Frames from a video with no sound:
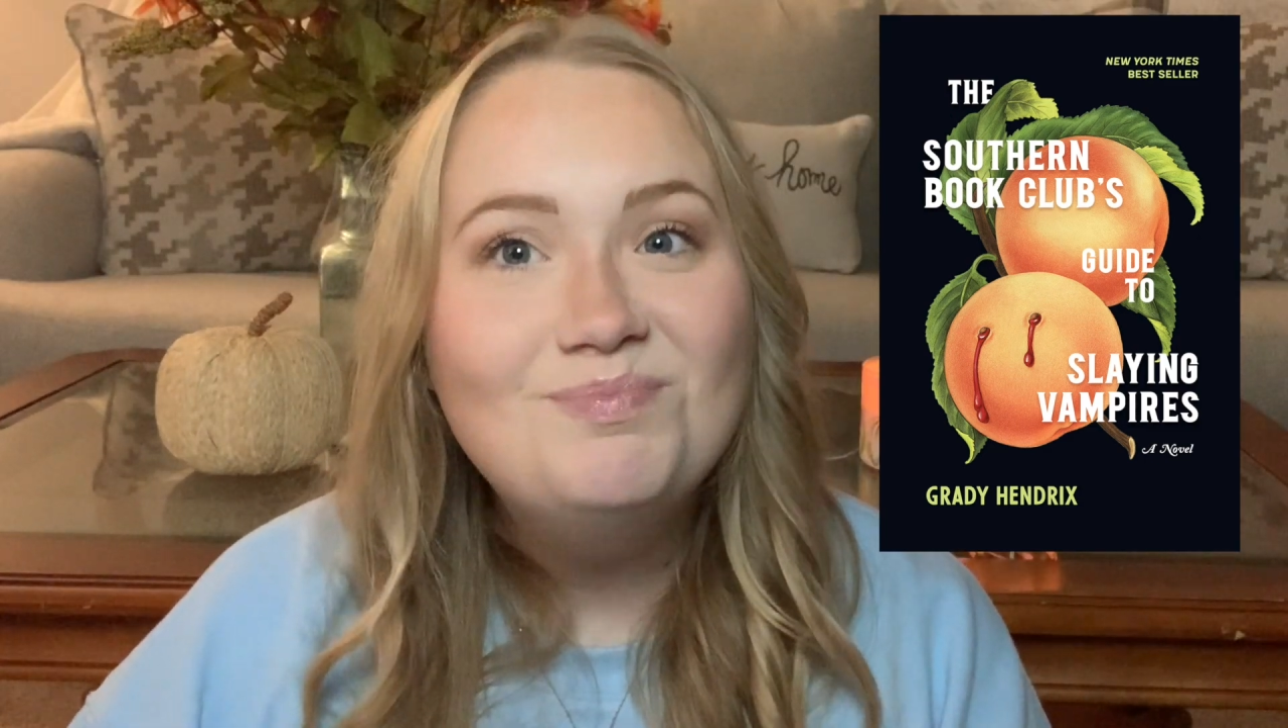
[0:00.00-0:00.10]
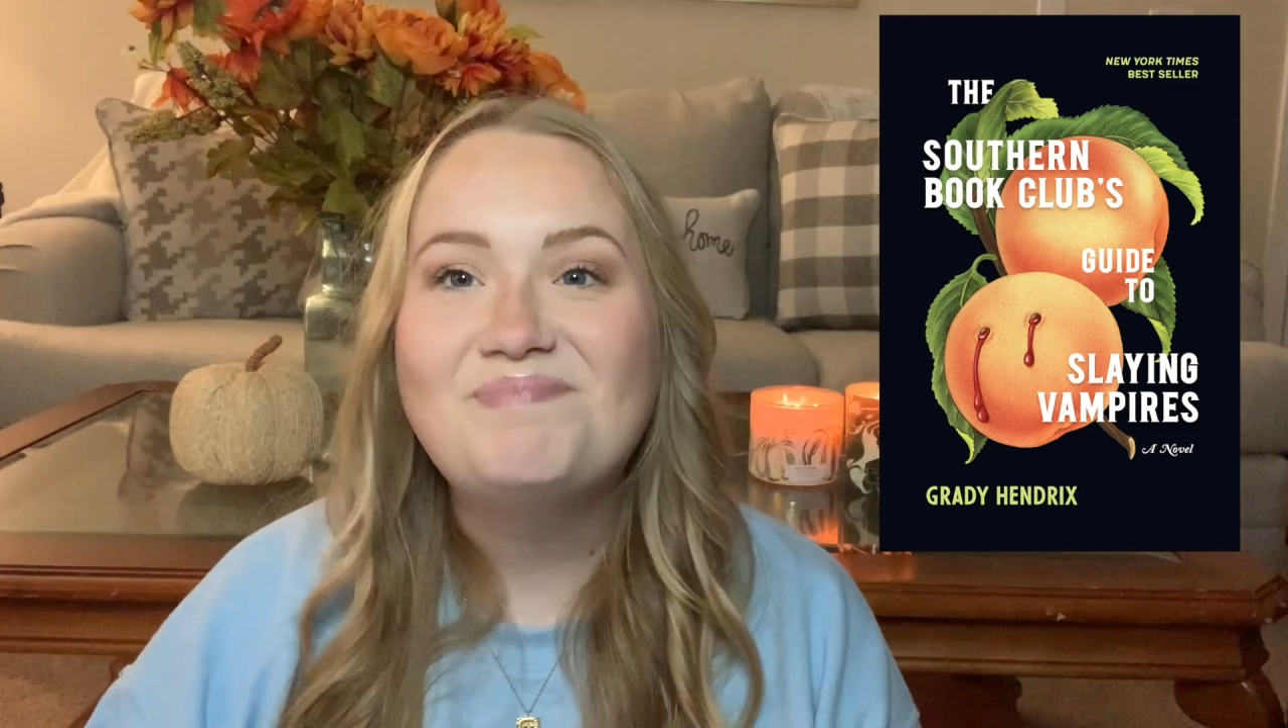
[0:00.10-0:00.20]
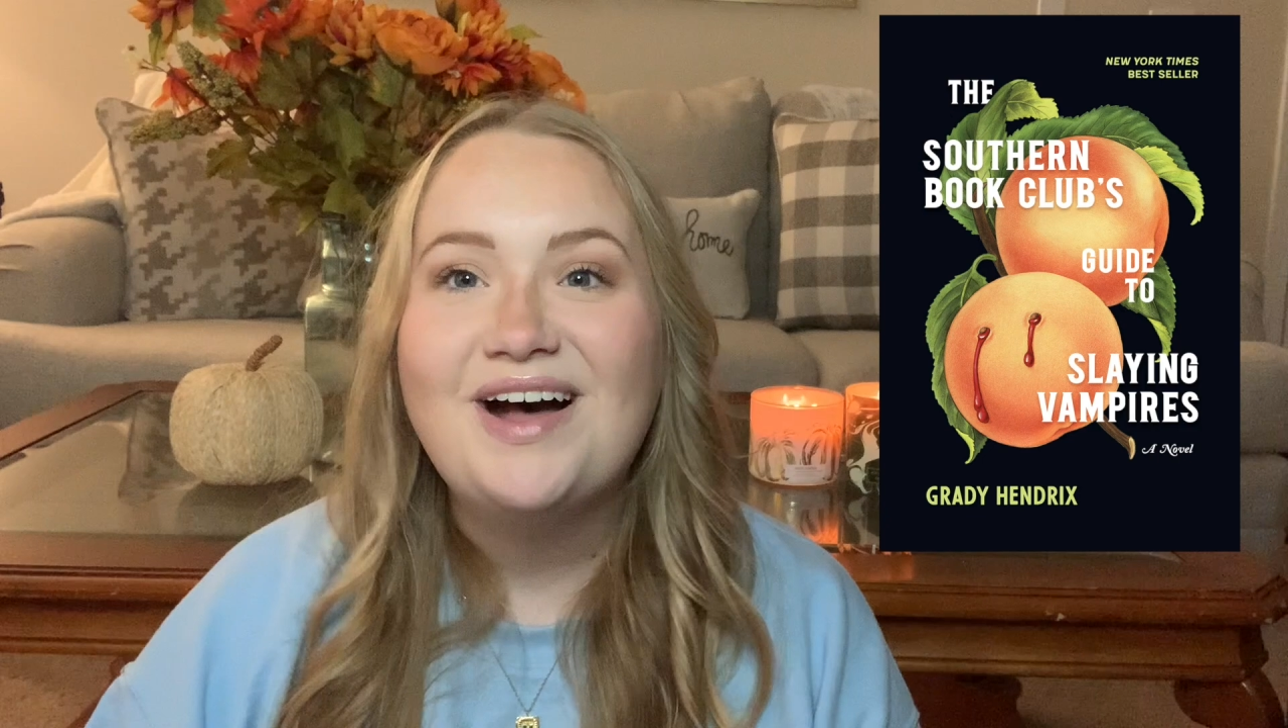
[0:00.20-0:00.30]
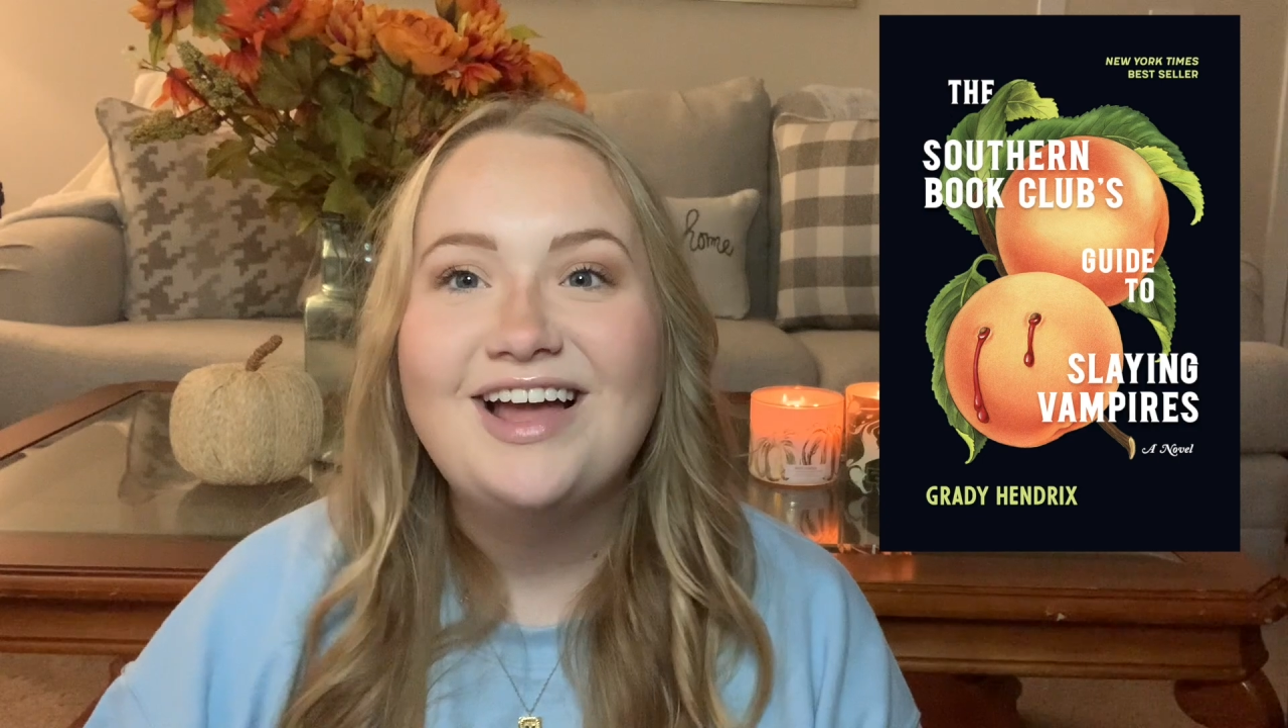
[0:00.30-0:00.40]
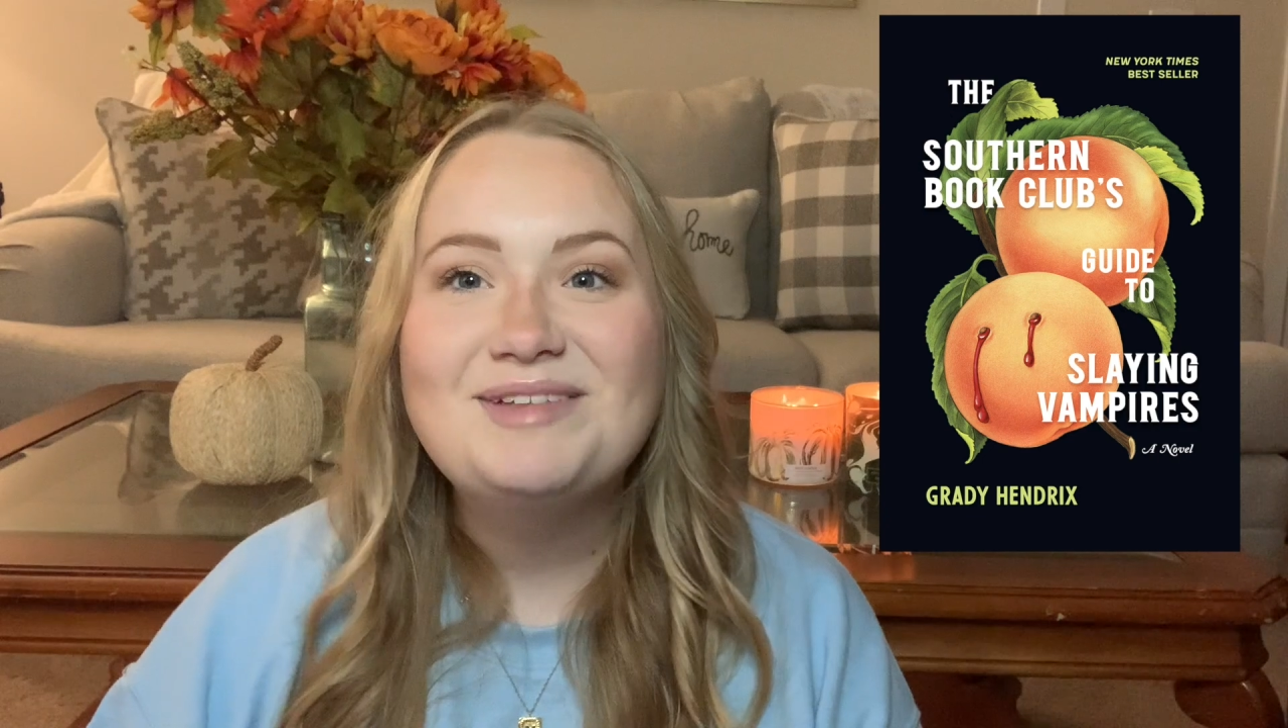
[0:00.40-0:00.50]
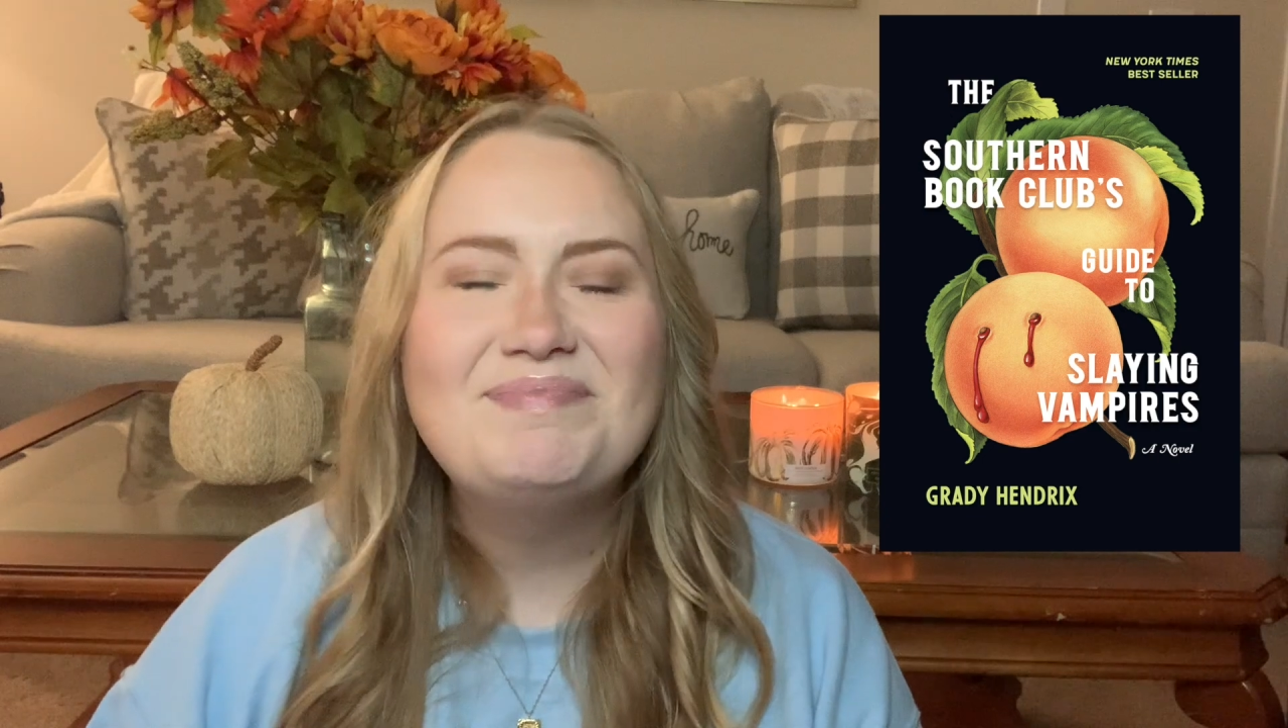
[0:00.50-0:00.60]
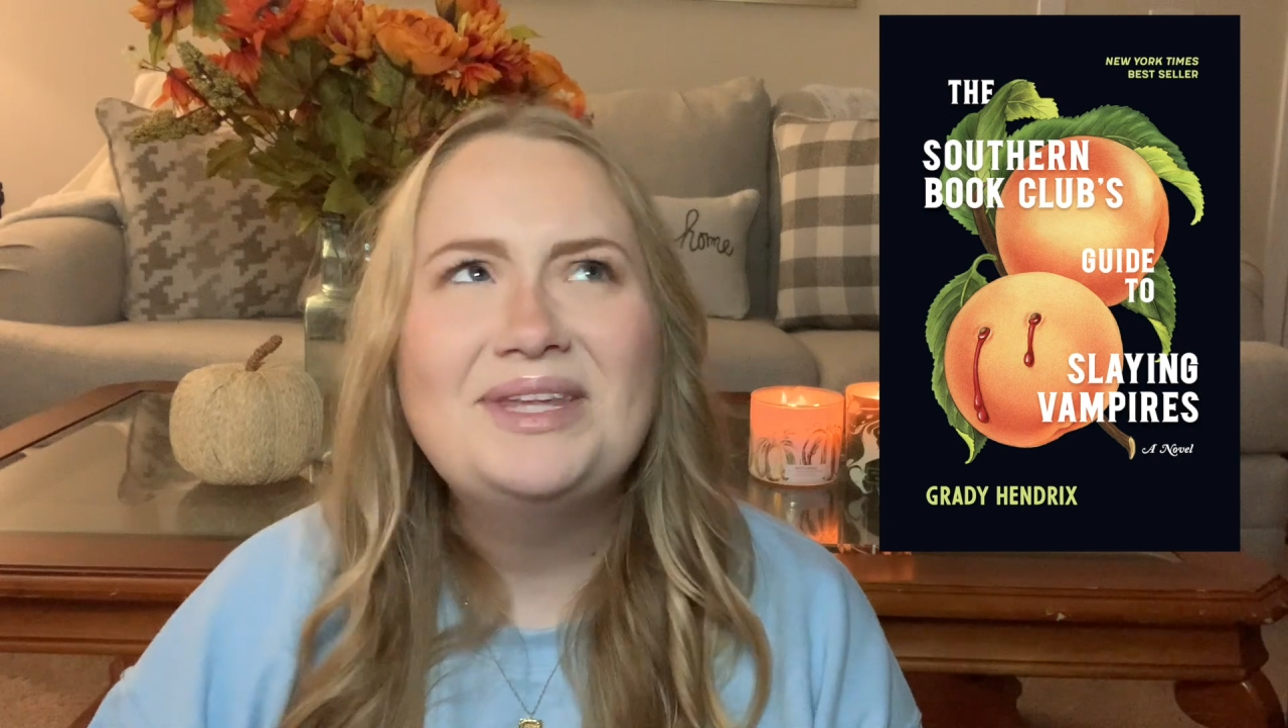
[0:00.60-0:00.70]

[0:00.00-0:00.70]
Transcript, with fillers: but